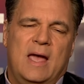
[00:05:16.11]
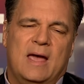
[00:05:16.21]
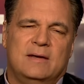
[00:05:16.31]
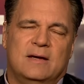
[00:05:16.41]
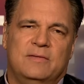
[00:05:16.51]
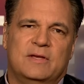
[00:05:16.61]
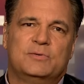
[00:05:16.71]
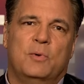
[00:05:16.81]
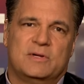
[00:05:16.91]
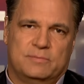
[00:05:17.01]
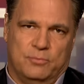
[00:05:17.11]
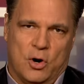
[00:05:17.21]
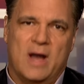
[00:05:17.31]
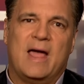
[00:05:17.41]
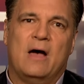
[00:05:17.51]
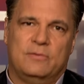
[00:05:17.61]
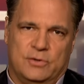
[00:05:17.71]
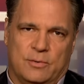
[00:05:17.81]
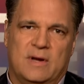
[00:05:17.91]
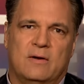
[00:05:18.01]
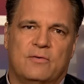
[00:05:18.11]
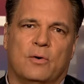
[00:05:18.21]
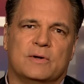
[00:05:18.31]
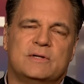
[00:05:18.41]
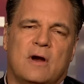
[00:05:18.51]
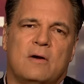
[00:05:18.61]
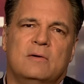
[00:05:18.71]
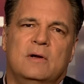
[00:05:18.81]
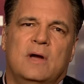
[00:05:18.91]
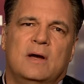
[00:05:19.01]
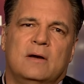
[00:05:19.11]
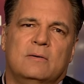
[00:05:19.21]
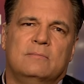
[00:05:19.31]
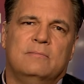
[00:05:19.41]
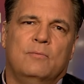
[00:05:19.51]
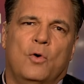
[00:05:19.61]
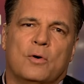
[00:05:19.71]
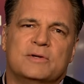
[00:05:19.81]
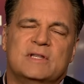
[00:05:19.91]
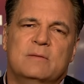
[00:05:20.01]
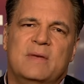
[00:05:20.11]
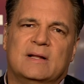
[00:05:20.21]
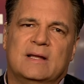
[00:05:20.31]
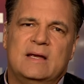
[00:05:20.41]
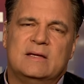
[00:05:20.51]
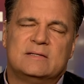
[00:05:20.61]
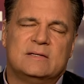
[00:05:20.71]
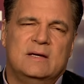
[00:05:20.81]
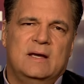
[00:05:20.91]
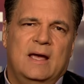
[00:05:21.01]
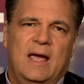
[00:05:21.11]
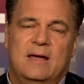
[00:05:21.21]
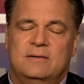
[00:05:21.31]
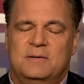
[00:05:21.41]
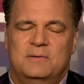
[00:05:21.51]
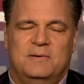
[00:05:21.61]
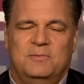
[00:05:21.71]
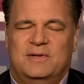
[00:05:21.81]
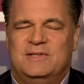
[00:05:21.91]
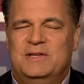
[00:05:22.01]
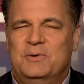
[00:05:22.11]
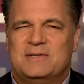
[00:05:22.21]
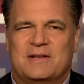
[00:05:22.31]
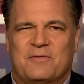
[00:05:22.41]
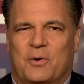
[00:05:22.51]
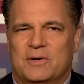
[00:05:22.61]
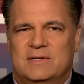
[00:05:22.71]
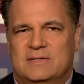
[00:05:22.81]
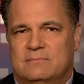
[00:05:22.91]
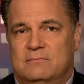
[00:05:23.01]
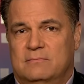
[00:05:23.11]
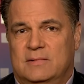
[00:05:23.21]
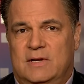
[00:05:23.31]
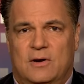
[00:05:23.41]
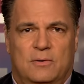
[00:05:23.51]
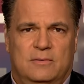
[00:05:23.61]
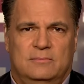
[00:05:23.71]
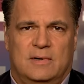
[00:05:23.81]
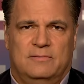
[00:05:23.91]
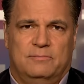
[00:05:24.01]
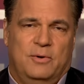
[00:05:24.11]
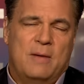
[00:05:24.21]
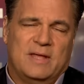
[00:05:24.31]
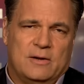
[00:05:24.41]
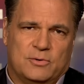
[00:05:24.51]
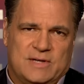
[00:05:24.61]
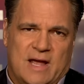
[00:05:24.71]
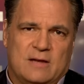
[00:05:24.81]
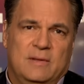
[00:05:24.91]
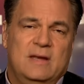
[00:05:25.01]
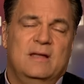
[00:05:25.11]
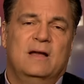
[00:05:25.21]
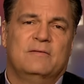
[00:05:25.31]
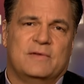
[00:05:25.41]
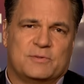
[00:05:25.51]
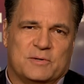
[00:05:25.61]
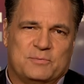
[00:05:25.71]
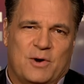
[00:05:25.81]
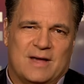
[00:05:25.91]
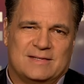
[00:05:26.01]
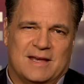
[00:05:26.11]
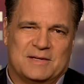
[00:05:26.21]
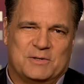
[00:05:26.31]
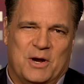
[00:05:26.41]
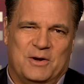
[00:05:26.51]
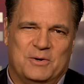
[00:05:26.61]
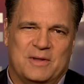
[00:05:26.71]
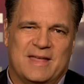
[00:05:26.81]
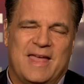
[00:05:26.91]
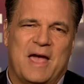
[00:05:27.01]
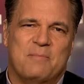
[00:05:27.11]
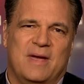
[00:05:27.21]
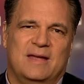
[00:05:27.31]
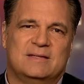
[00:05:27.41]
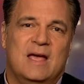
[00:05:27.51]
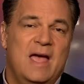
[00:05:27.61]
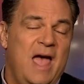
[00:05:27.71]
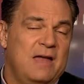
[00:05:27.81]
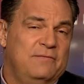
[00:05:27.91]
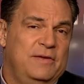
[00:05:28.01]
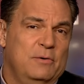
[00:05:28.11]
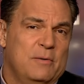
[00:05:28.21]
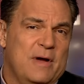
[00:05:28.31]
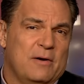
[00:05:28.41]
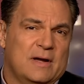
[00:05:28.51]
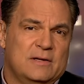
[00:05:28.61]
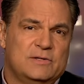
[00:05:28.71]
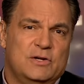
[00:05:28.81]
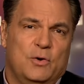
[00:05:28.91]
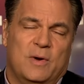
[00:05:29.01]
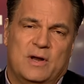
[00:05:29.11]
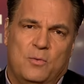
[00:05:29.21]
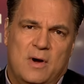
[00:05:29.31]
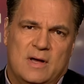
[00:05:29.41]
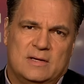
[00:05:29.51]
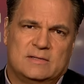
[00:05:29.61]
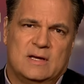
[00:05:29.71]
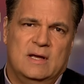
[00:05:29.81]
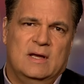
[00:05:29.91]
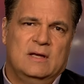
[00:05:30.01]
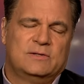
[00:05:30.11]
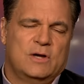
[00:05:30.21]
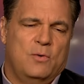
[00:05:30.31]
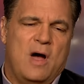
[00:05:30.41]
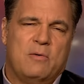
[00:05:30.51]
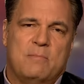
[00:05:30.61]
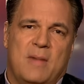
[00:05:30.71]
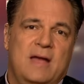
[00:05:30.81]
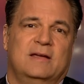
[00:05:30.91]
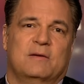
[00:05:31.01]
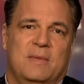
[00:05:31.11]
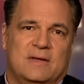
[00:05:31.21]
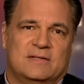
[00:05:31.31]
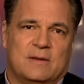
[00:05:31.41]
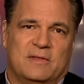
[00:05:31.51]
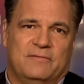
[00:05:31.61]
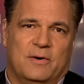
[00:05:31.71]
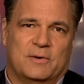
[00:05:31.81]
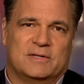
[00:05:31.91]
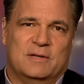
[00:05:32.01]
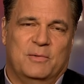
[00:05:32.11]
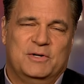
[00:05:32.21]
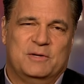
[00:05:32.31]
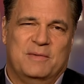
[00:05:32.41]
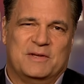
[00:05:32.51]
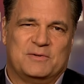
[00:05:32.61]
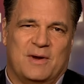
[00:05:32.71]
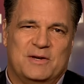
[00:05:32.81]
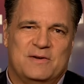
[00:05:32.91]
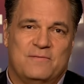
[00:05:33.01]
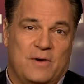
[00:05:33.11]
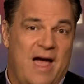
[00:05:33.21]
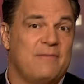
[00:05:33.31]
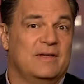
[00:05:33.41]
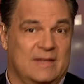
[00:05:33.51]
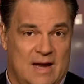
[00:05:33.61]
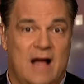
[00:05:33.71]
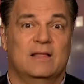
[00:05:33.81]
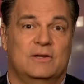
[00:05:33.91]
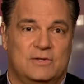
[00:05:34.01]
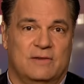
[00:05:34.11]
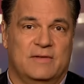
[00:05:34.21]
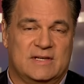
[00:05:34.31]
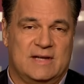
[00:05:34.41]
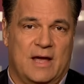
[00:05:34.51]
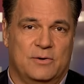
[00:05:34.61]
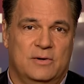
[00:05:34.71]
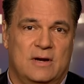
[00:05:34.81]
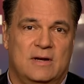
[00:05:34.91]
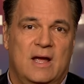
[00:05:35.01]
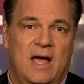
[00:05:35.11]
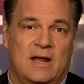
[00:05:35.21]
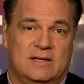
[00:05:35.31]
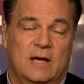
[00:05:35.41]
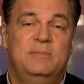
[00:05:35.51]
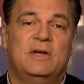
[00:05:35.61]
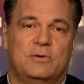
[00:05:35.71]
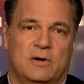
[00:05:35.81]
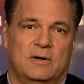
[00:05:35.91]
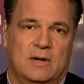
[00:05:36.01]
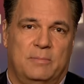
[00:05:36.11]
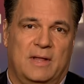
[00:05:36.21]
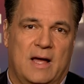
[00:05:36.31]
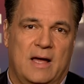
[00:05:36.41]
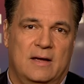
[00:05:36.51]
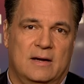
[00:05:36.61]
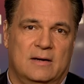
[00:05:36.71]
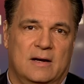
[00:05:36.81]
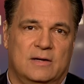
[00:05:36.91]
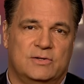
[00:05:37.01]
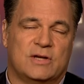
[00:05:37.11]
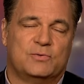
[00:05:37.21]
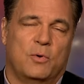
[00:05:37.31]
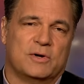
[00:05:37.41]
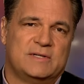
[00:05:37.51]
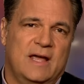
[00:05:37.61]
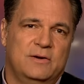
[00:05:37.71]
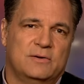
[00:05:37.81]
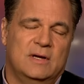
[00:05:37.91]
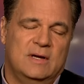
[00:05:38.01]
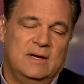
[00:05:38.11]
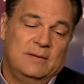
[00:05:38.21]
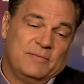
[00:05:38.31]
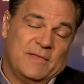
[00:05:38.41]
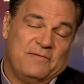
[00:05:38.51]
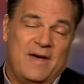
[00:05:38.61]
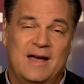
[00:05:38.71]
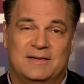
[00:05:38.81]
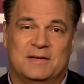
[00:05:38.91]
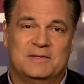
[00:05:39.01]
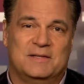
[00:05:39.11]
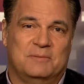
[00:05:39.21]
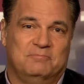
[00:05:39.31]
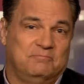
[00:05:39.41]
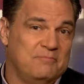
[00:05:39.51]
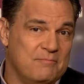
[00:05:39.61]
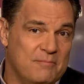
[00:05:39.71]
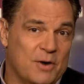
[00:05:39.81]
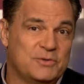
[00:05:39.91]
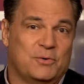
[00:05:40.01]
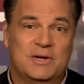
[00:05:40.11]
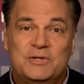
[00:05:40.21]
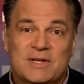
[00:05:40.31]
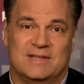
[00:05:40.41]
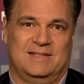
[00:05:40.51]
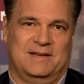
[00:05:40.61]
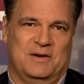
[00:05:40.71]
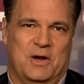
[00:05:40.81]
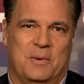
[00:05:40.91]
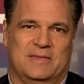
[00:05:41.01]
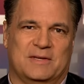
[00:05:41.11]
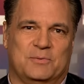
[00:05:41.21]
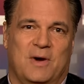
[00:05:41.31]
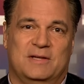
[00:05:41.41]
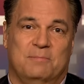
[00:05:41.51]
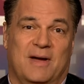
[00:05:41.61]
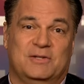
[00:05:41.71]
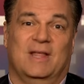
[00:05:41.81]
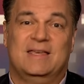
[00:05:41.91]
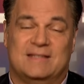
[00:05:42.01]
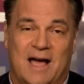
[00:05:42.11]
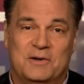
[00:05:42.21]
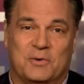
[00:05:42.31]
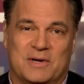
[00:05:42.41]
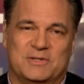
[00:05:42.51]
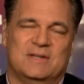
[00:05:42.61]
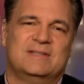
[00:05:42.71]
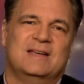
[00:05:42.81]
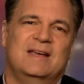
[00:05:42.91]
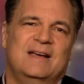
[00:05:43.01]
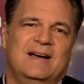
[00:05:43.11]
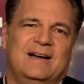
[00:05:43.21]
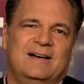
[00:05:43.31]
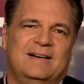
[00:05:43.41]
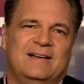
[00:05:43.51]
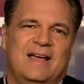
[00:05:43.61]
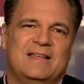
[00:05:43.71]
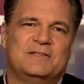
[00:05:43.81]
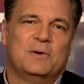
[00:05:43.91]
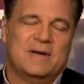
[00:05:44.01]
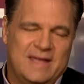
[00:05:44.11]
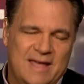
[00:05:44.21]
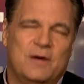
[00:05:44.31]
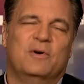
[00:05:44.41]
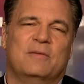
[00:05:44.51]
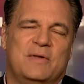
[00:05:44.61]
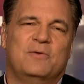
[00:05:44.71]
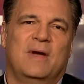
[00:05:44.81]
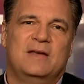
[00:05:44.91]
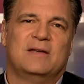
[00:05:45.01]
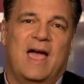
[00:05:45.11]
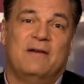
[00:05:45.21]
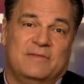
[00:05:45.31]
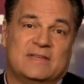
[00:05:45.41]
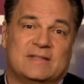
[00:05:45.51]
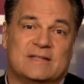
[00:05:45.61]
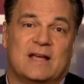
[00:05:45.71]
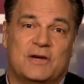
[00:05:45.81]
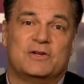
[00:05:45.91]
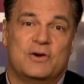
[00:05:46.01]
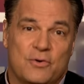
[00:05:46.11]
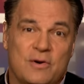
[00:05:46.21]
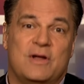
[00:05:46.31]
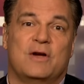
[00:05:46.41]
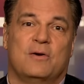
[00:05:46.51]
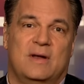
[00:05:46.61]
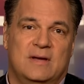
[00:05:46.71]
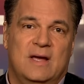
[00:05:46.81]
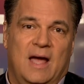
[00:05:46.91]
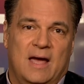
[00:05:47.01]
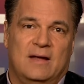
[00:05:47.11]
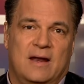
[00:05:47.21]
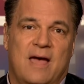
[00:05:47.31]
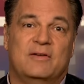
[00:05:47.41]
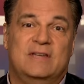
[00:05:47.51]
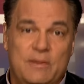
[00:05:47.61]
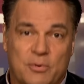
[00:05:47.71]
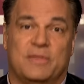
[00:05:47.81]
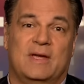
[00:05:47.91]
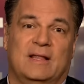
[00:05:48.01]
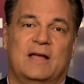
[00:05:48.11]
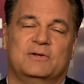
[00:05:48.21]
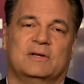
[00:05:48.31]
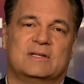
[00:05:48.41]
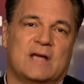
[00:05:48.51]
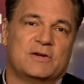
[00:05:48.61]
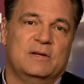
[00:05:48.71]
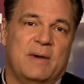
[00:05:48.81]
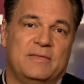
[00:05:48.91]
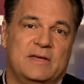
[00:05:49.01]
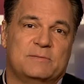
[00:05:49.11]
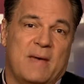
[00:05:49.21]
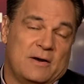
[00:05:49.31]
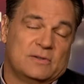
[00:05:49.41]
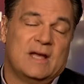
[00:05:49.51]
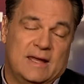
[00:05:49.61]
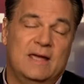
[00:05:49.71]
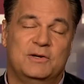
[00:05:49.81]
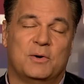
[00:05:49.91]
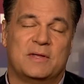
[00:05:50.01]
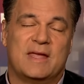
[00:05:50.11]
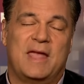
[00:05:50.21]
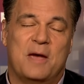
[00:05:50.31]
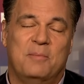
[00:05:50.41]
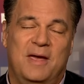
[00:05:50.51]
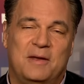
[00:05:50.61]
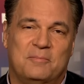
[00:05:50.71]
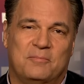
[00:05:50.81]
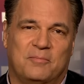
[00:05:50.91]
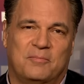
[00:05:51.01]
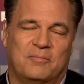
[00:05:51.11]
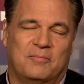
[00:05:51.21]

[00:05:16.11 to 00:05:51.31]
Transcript: And this was brought out during, of course, our wars in the Middle East. And what's interesting, of course, is, you know, probably understandably, none of this was processed during the campaigns, and few Americans knew what it was. So while we might commend some of the folks in the Bush administration for having the knowledge of this standard and attempting to apply a just war standard, the fact is that most Christians didn't know what this was, much less non-Christians. And so again, it would have been great to have this discussion earlier and have a deeper theological discussion about these matters again during the campaign.